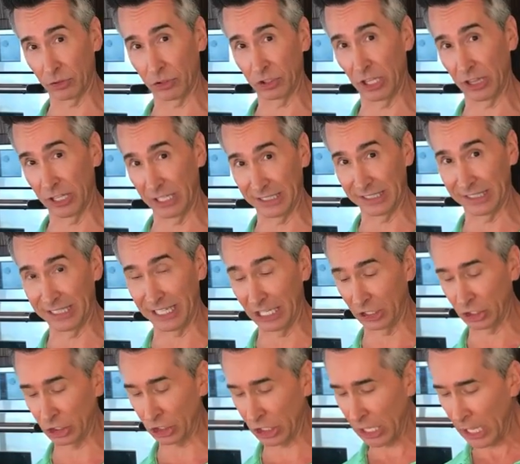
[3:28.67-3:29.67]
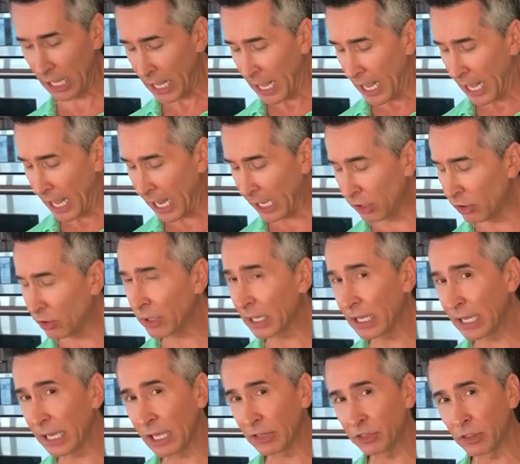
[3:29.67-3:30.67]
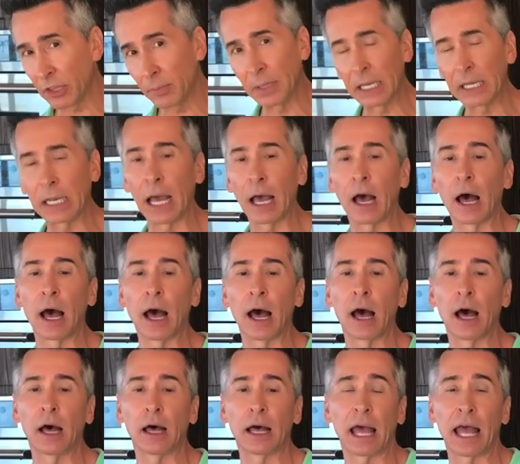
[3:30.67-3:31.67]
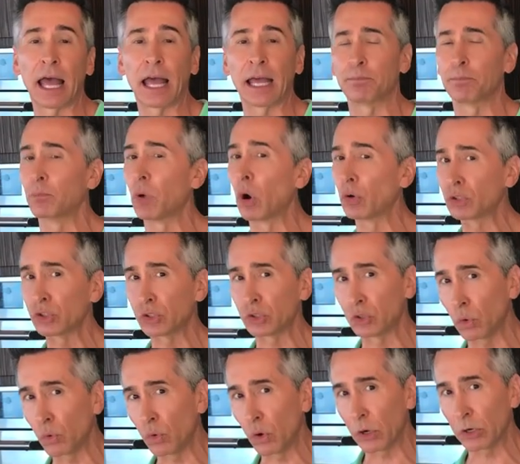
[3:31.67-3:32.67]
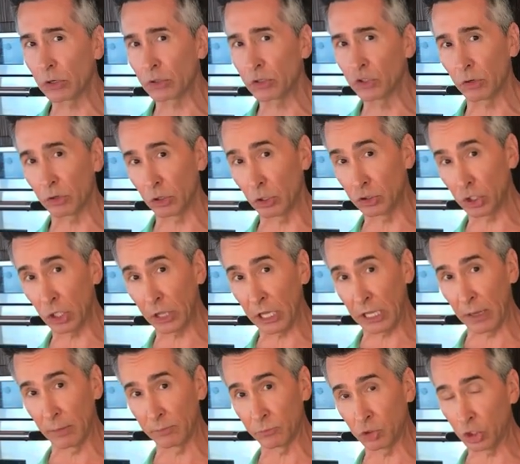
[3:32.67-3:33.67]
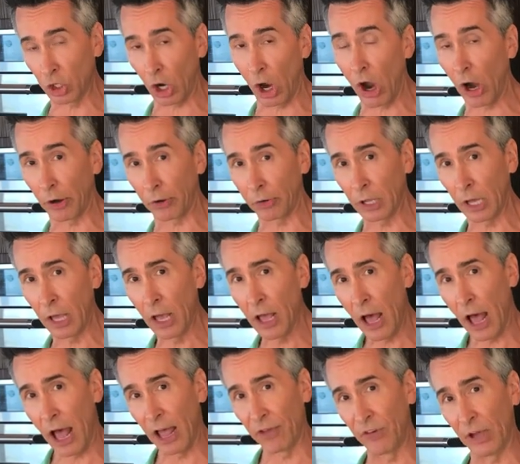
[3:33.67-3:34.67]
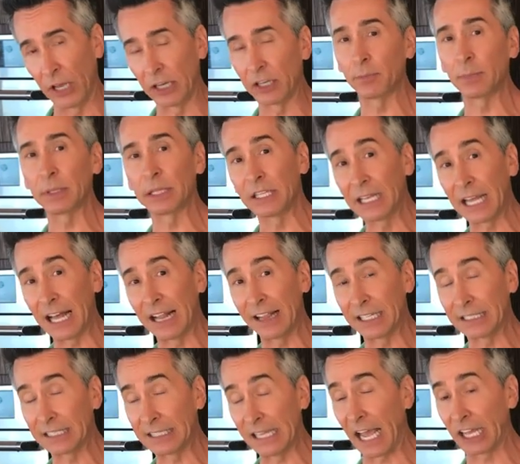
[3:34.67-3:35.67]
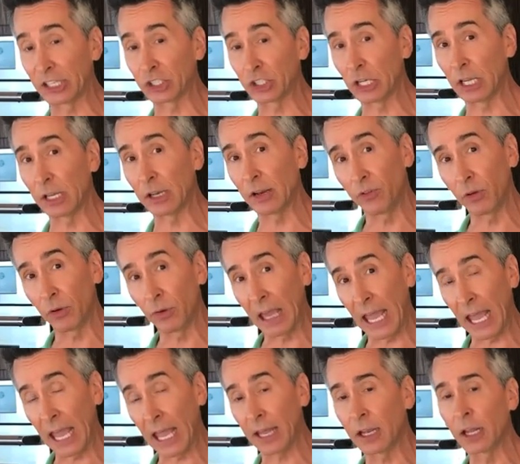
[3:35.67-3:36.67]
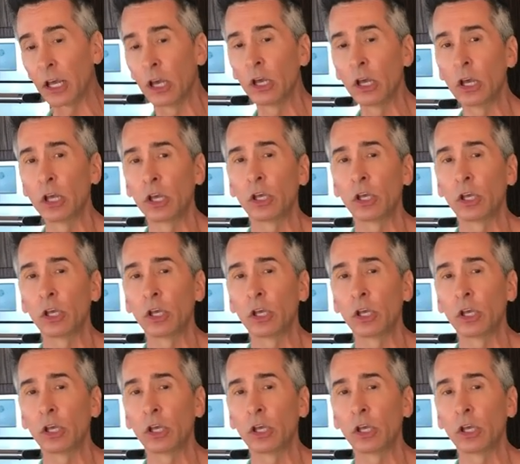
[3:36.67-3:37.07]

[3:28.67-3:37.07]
to this dish and you can get them at, uh, at most stores. They're usually come jarred. I find them in the deli section, and if you can't, you